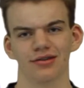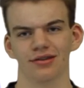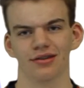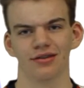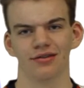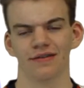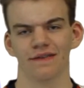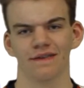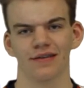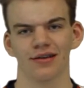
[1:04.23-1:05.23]
and then
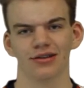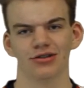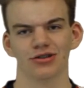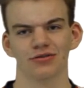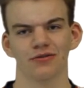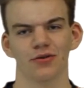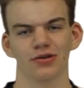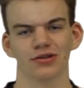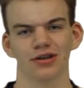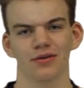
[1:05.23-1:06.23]
just
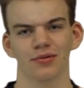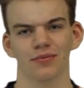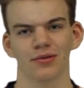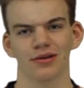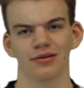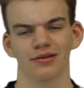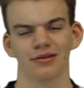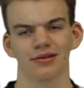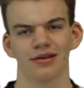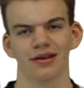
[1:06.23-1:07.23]
focus up a bit,
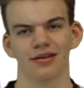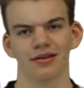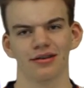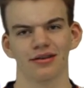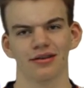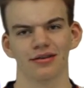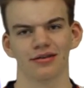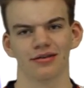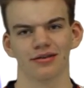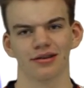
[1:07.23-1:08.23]
and then uh,
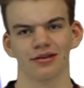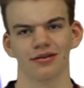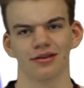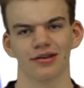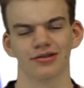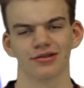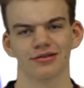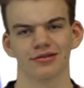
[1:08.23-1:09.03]
get on the ice.